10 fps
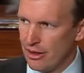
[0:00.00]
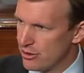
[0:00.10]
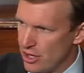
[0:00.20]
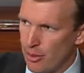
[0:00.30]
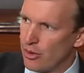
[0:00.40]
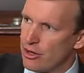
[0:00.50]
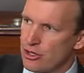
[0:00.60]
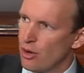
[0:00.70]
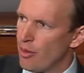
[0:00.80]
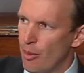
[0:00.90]
Those numbers
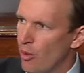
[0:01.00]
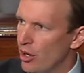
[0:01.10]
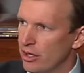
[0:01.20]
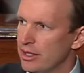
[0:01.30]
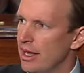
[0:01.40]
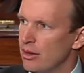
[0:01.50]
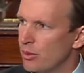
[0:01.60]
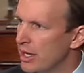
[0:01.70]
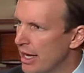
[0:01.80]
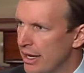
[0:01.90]
over Memorial Day
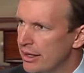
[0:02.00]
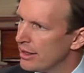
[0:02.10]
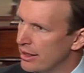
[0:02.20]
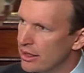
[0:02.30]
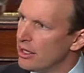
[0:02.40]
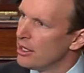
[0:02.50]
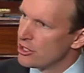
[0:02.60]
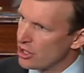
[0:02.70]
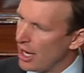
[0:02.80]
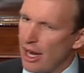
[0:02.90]
weekend in
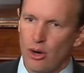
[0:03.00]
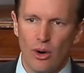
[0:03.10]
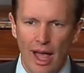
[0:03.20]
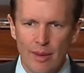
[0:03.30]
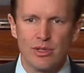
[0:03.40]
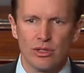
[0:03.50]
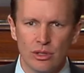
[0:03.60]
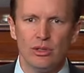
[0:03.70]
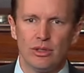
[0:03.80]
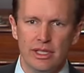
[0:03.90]
Chicago are
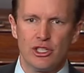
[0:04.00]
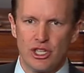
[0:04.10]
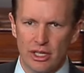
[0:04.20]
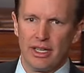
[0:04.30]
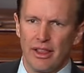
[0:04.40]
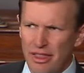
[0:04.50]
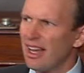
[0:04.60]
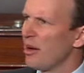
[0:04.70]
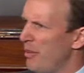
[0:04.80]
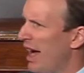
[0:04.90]
absolutely chilling.
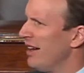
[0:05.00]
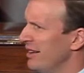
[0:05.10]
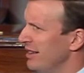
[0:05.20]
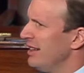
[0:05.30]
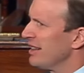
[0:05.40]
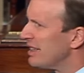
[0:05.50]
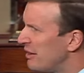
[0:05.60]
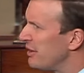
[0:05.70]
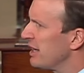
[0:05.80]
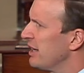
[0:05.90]
Think about
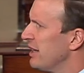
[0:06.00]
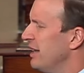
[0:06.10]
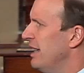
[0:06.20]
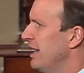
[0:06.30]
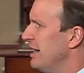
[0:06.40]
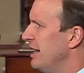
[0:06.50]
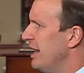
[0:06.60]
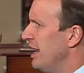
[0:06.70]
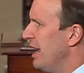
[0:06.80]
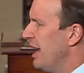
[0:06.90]
living
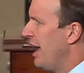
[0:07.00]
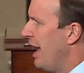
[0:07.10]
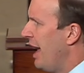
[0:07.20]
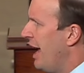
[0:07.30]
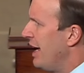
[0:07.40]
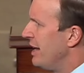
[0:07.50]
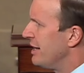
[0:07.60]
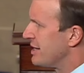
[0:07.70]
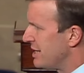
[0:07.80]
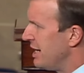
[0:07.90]
in
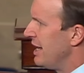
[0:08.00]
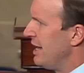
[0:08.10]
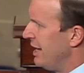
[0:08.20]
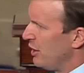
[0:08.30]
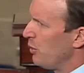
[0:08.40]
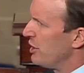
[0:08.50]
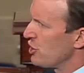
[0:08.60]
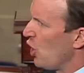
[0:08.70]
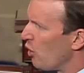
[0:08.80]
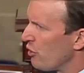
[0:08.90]
a city in which
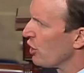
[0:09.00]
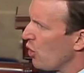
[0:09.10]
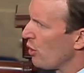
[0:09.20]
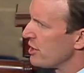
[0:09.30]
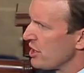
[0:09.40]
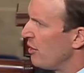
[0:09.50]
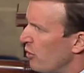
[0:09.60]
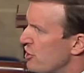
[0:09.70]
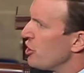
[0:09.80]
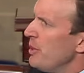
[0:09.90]
over the course of
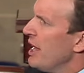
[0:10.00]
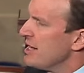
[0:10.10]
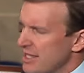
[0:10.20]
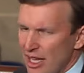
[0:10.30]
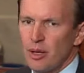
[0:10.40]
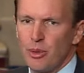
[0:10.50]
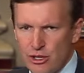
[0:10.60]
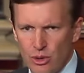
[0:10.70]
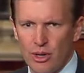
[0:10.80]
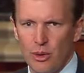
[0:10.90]
what should be a
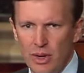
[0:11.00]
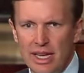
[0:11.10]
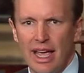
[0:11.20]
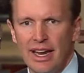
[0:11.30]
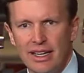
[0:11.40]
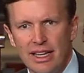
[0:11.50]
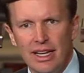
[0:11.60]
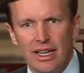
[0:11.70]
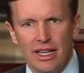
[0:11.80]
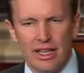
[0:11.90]
celebratory weekend,
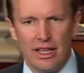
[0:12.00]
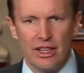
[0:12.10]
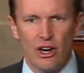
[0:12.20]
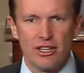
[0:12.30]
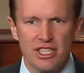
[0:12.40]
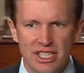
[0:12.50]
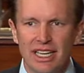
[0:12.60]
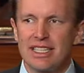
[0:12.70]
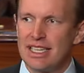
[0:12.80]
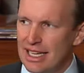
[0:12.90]
there are
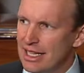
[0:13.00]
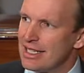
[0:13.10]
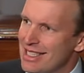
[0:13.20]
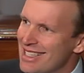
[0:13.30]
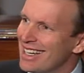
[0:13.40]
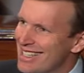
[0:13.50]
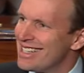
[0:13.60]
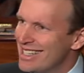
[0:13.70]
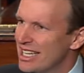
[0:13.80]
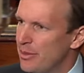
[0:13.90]
60
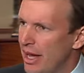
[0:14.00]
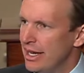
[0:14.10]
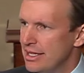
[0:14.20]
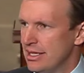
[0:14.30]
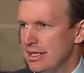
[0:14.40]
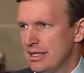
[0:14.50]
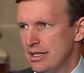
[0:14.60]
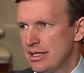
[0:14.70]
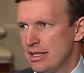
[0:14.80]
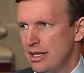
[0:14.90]
some odd
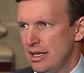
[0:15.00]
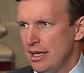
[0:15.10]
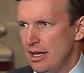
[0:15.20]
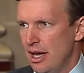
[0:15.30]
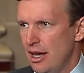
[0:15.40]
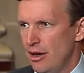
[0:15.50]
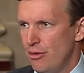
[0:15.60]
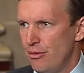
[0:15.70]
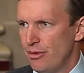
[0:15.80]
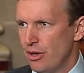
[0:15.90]
incidences
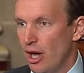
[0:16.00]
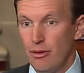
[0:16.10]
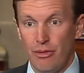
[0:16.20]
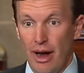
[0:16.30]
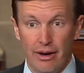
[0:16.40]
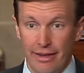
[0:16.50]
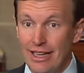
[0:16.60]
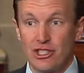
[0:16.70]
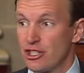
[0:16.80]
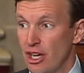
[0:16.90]
of gunfire, and
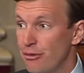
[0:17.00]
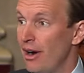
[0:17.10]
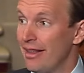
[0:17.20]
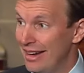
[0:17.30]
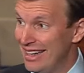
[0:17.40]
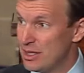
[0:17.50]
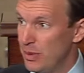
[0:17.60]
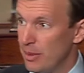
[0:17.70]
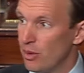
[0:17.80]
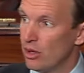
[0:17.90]
that's just gunfire that hits
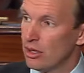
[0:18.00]
people.